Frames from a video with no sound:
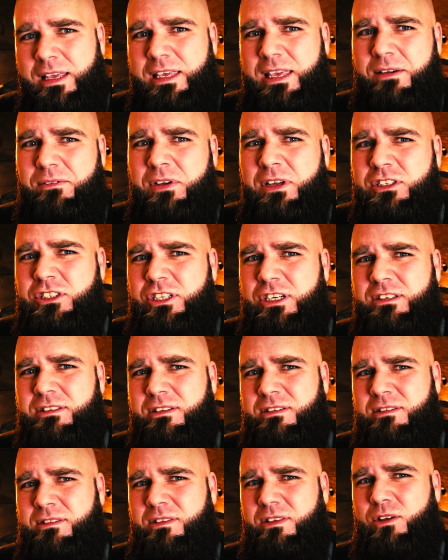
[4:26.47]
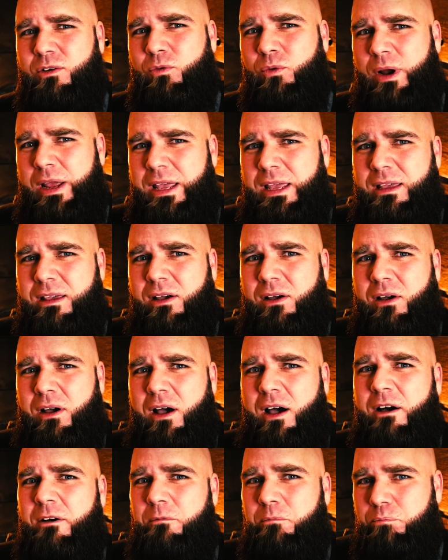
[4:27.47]
giving Jesus the rank
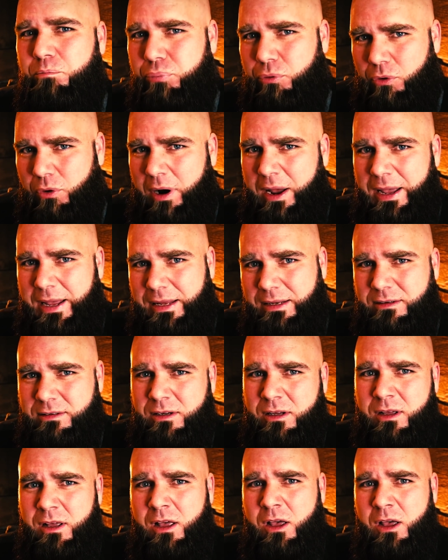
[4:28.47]
of bright.